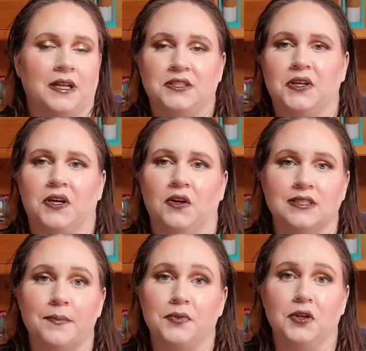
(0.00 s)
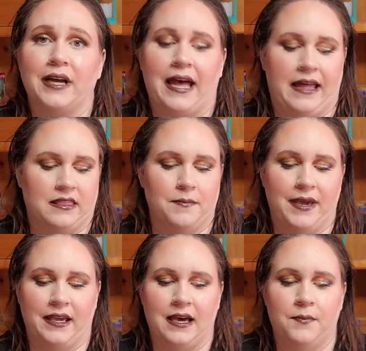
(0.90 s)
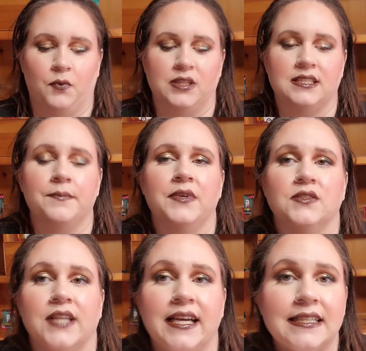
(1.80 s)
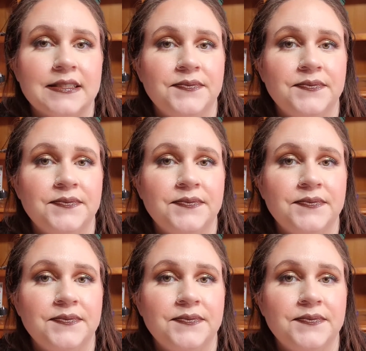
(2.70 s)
Let's do a close-up look at the makeup with some music.